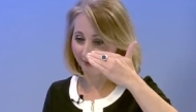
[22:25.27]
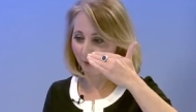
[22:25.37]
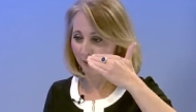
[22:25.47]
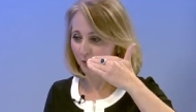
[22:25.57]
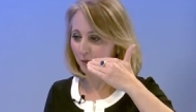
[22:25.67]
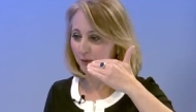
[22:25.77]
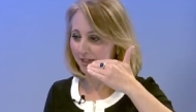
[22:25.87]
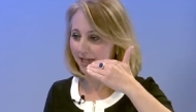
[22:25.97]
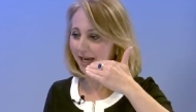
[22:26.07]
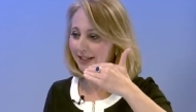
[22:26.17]
almost do
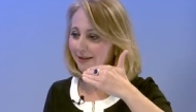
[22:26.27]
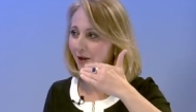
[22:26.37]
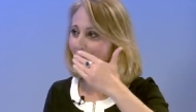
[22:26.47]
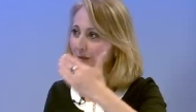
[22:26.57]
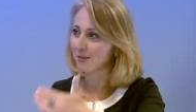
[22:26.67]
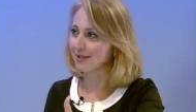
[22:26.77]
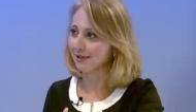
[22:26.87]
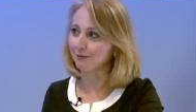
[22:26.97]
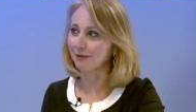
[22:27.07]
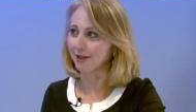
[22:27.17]
exactly the
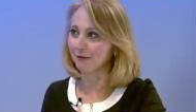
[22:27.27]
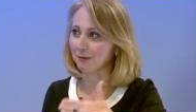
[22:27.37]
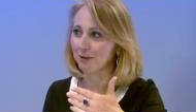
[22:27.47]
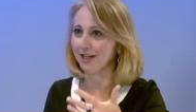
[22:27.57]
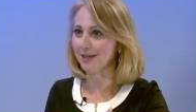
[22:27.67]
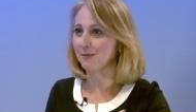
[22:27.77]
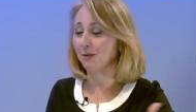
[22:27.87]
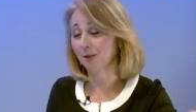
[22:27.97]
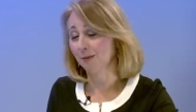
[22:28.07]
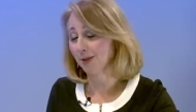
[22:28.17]
opposite of what everyone has
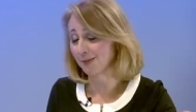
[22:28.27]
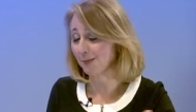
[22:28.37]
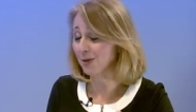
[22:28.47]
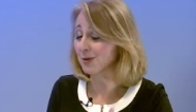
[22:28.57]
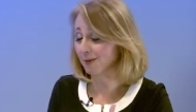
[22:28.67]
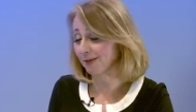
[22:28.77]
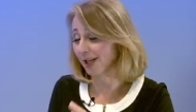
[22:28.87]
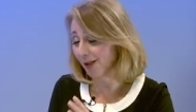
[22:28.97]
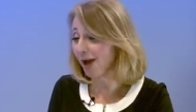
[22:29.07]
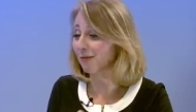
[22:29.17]
been well most, most
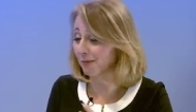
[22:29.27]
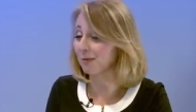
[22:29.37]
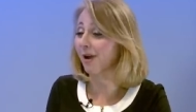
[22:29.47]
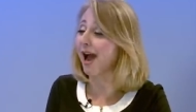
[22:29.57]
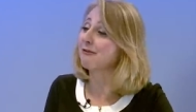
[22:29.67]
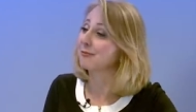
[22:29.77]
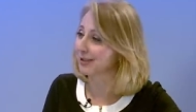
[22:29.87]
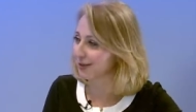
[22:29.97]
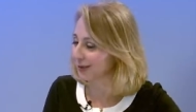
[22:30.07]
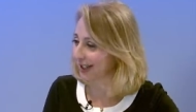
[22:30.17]
a lot of people have
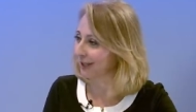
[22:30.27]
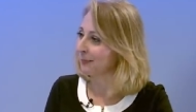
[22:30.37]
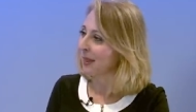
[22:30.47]
been doing